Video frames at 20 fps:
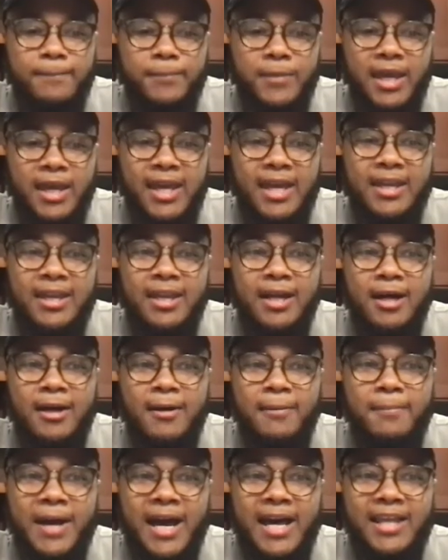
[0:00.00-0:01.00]
And
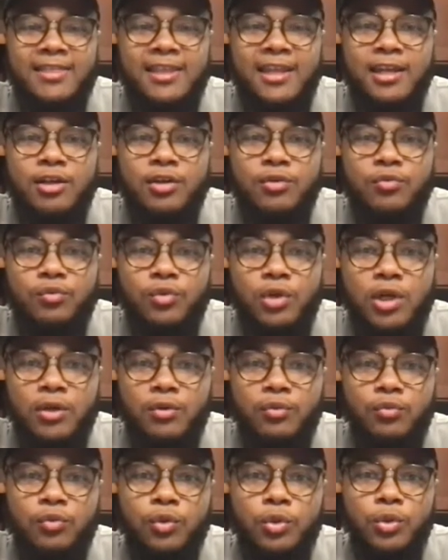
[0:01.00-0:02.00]
I think a
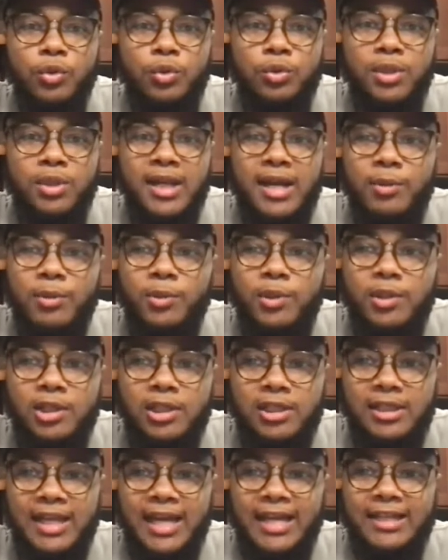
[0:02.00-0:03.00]
rule that I would
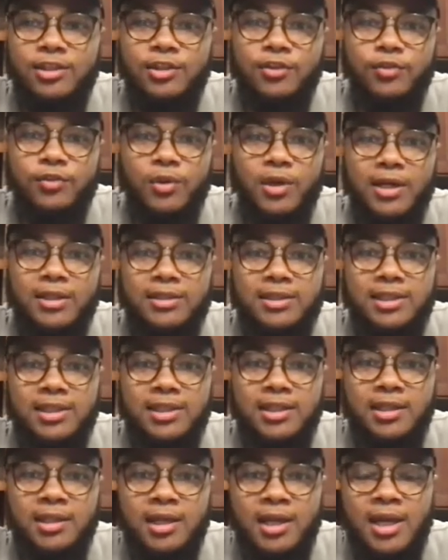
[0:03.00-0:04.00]
like to throw out
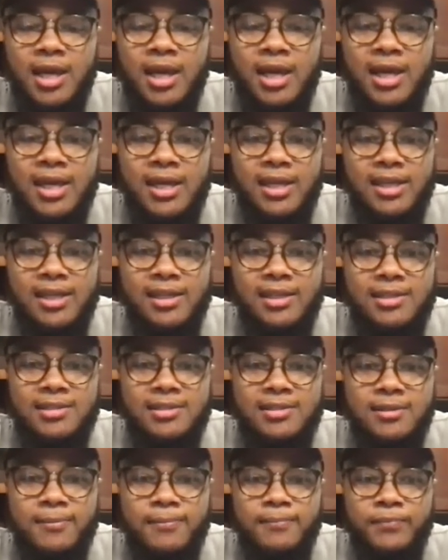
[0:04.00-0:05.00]
there is
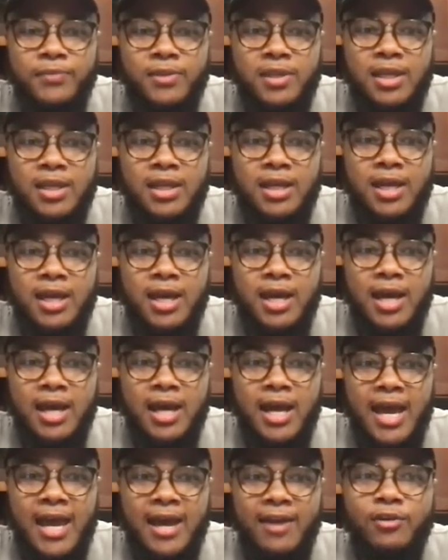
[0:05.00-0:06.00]

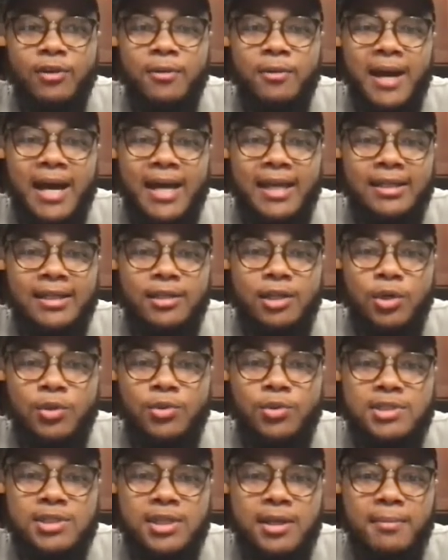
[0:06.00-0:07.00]
everybody
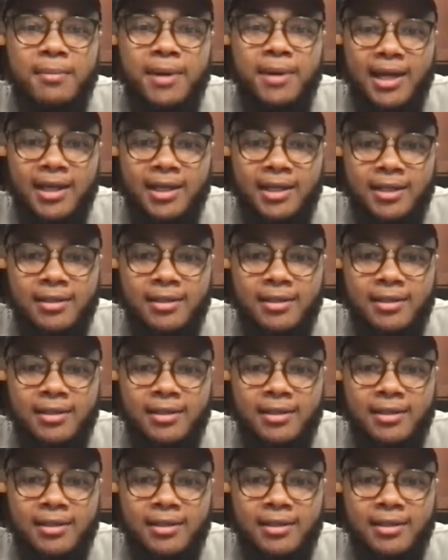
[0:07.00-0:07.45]
knows somebody